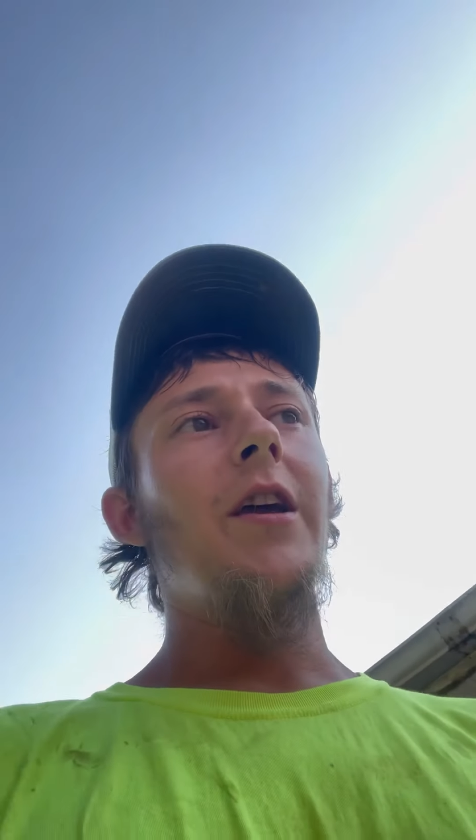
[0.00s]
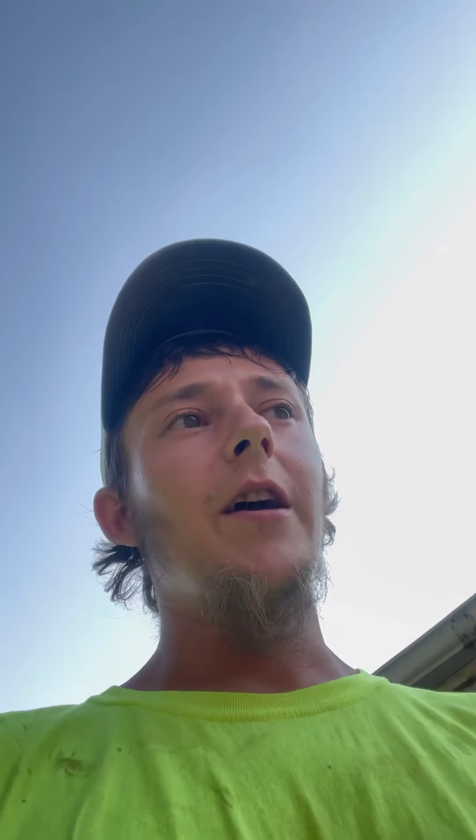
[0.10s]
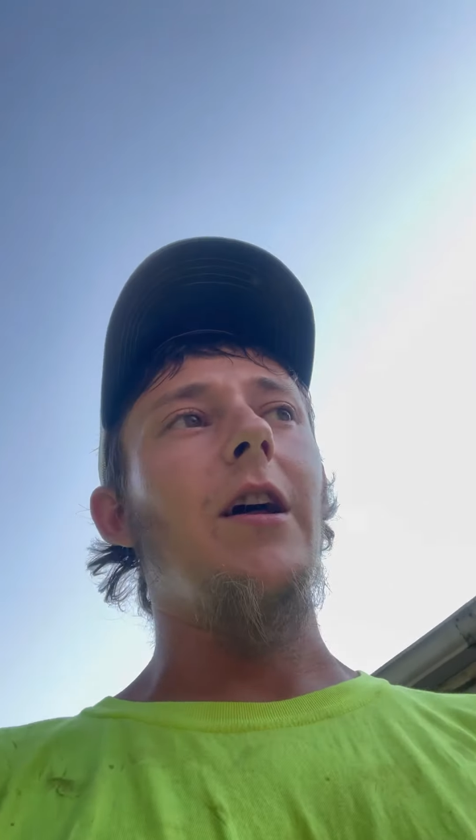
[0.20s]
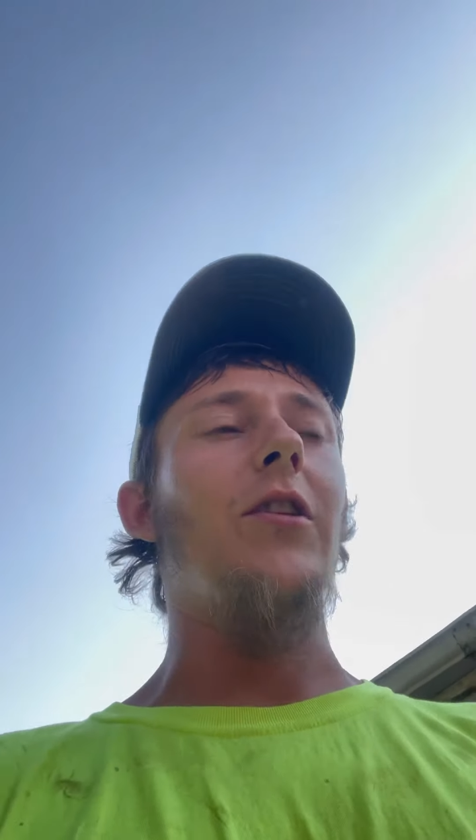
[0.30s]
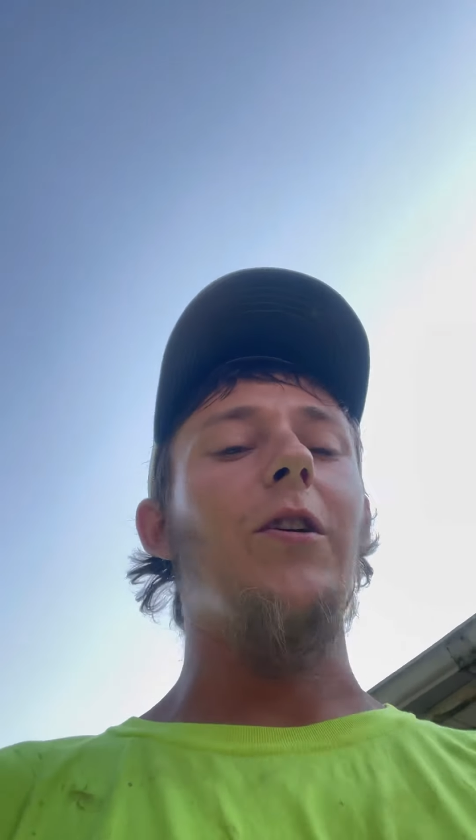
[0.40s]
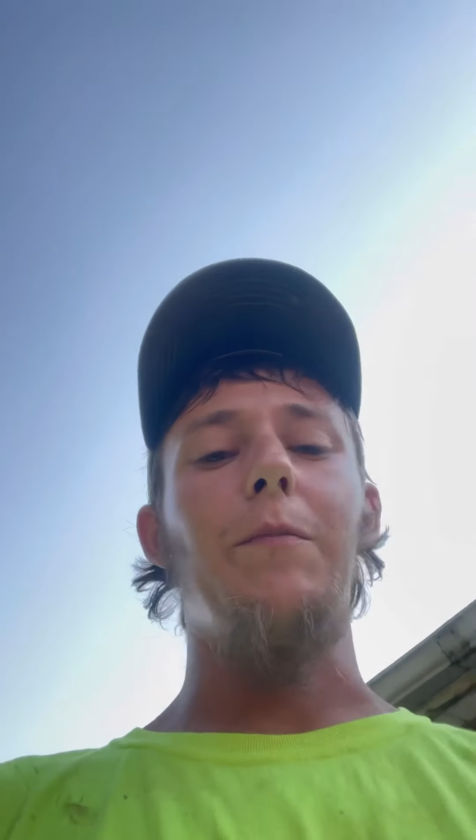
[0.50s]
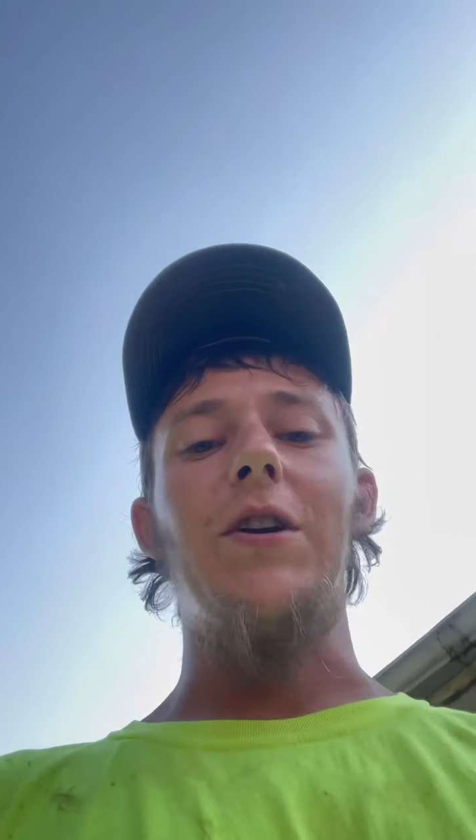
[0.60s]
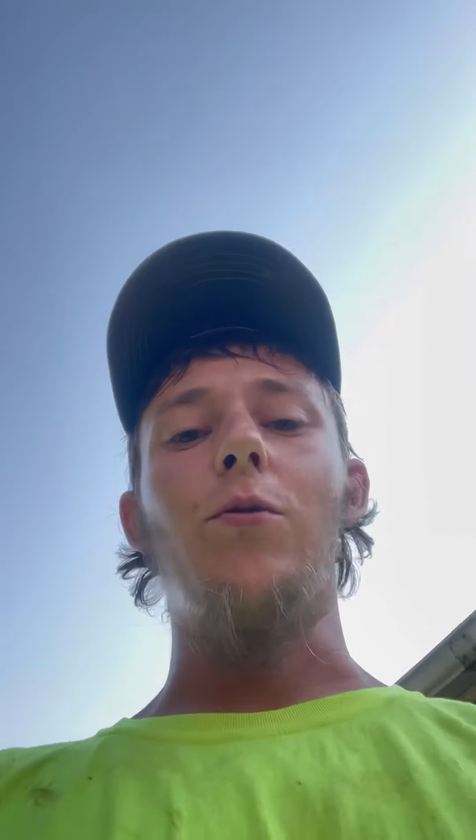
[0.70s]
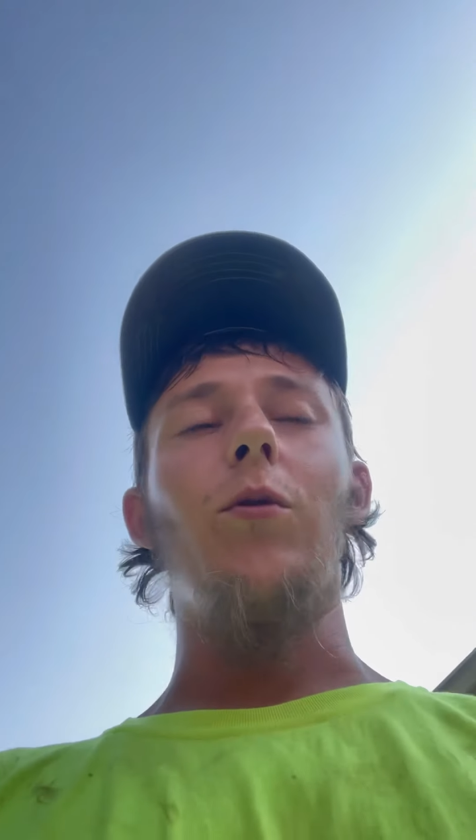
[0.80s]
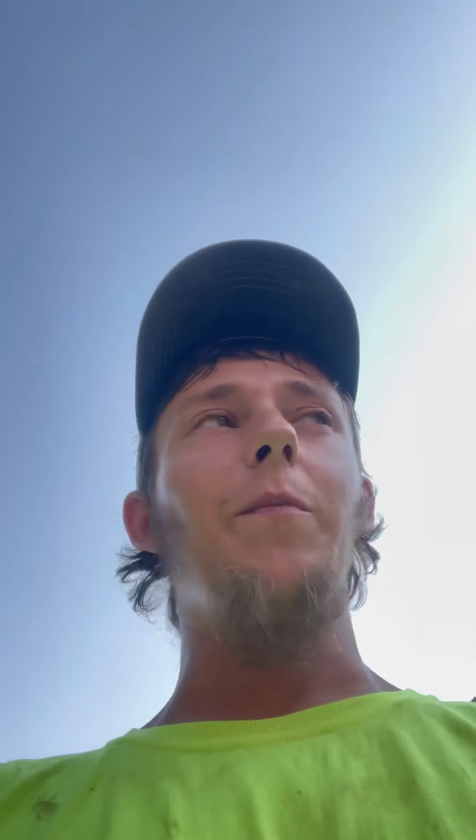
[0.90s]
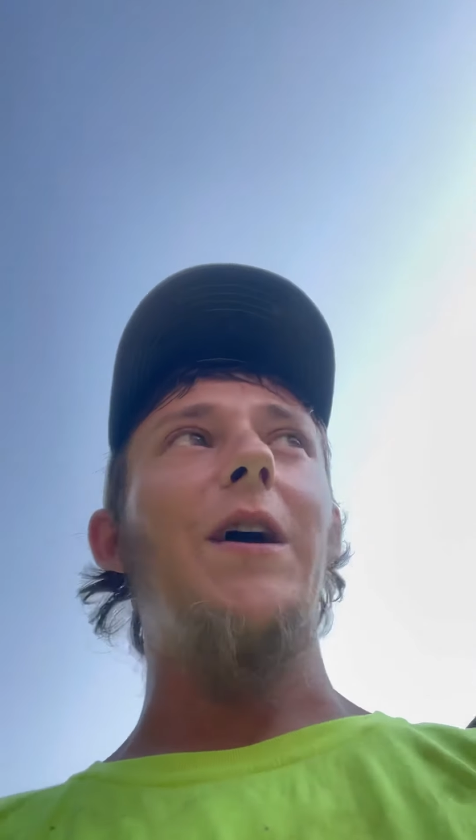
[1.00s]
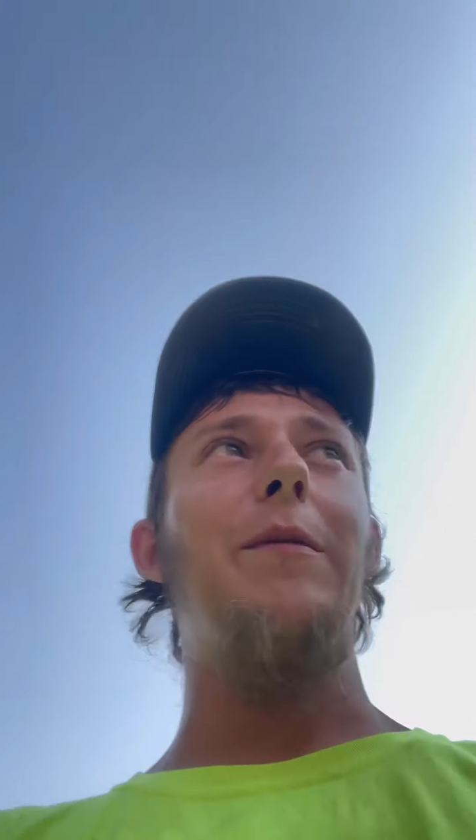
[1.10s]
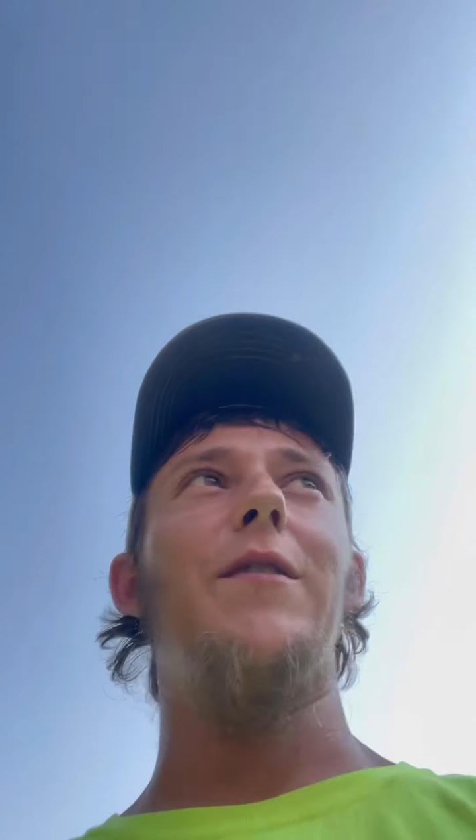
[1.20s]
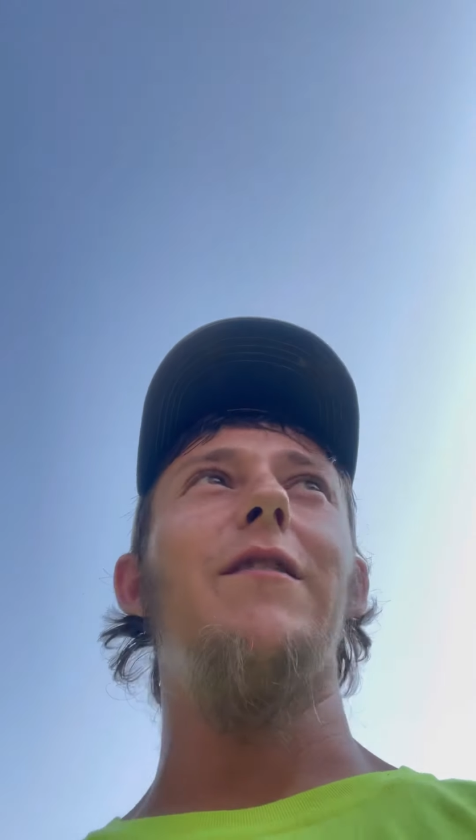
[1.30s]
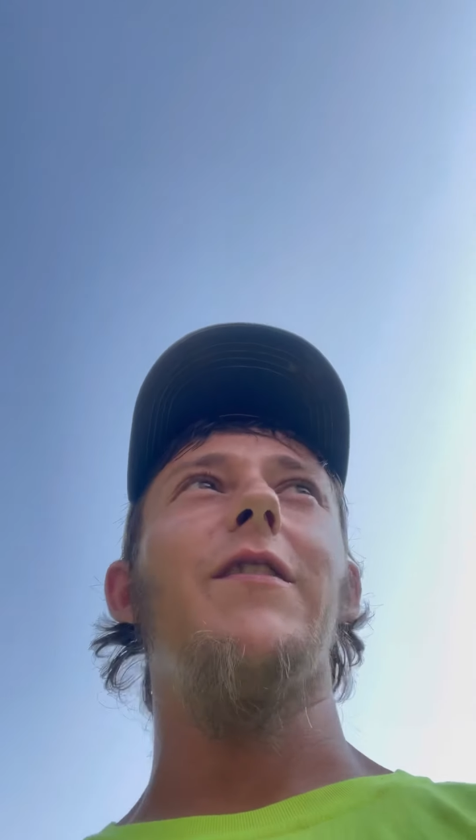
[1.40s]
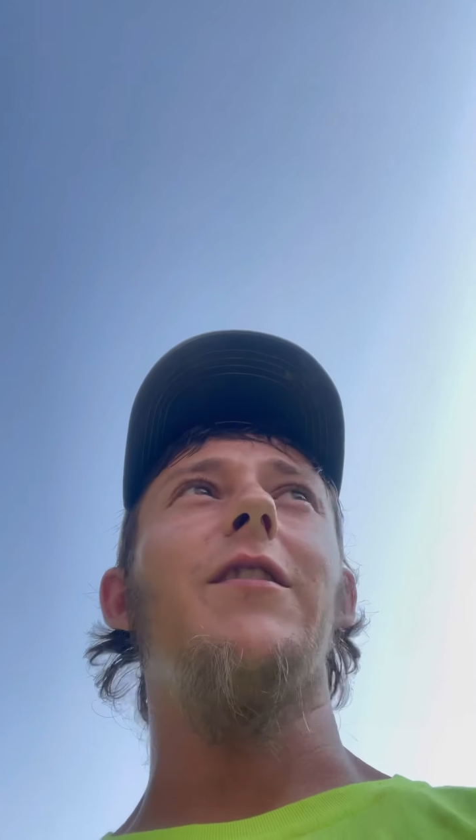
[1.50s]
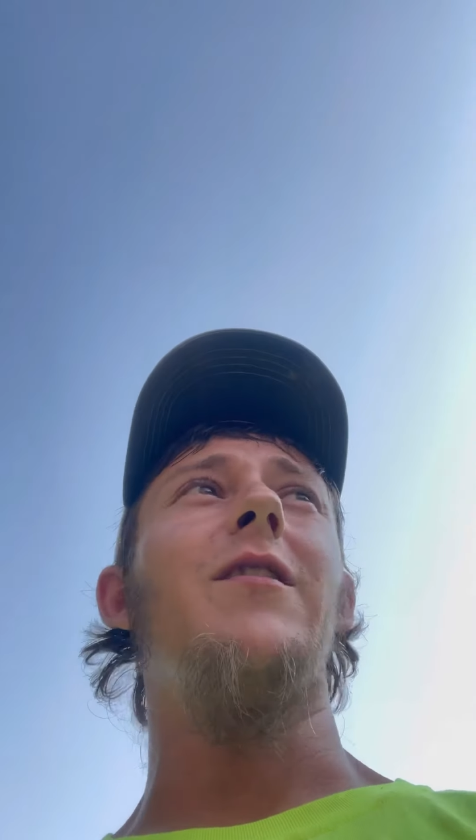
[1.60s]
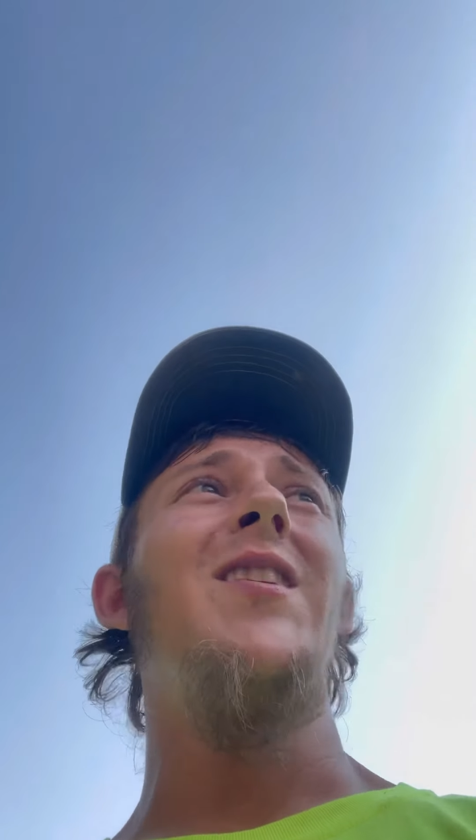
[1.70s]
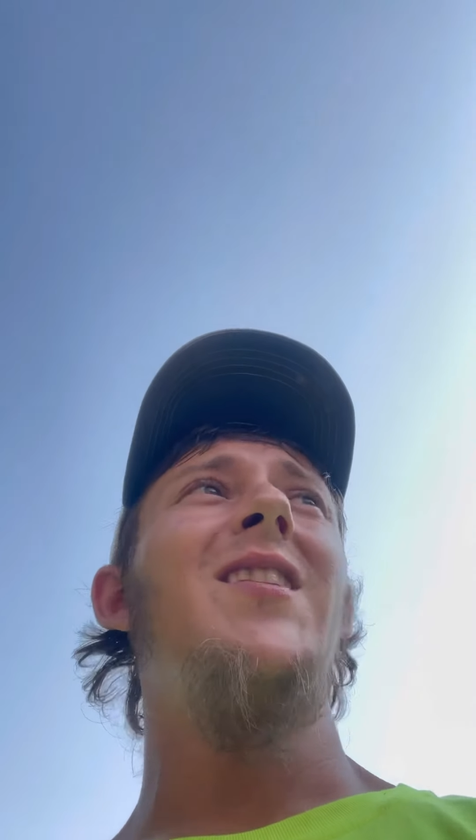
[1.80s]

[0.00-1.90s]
And I think it'd be cool to maybe even